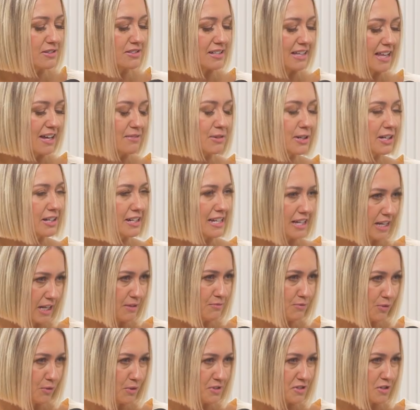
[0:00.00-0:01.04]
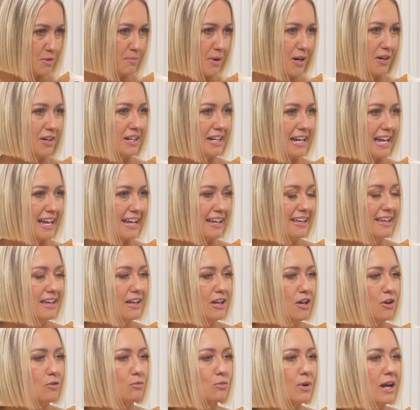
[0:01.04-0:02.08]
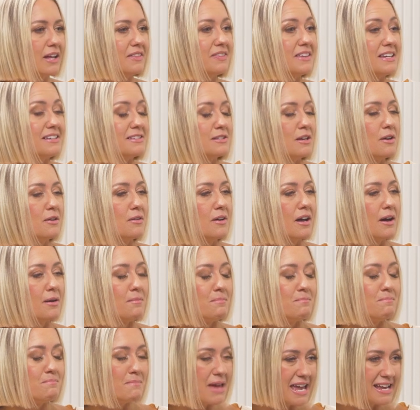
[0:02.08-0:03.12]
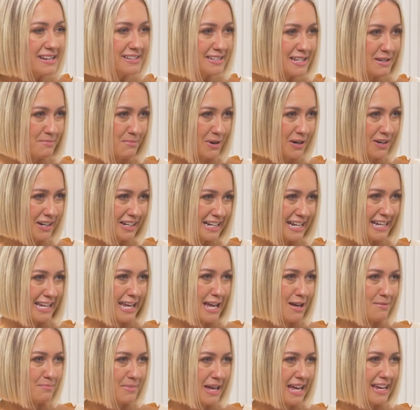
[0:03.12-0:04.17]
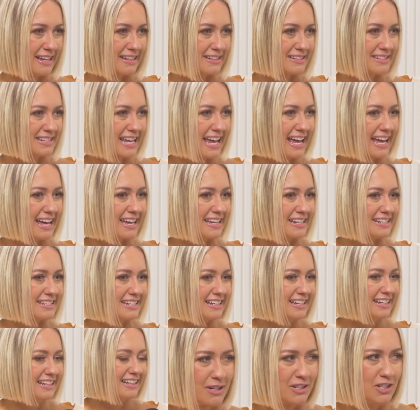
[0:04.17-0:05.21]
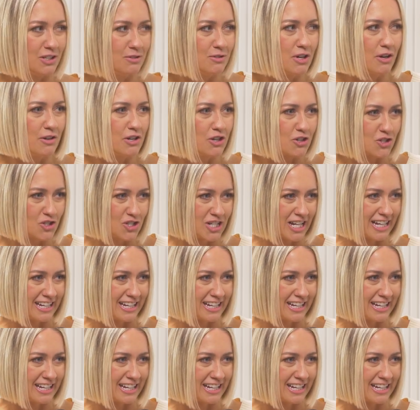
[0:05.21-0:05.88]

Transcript: celebrity influencer marketing, run these amazing marketing campaigns, and you know your